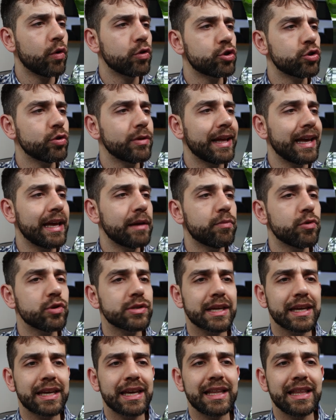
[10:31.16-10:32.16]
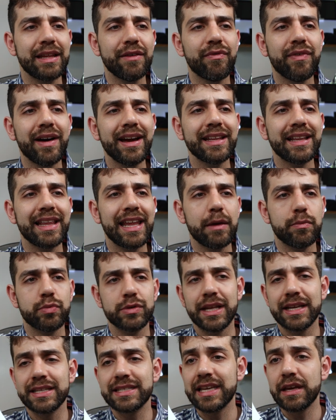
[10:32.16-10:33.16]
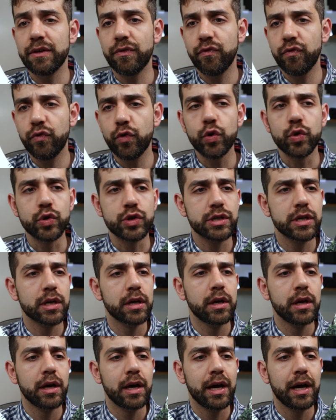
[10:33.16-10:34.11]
go to labels, I can define the labels. Let's say fruit,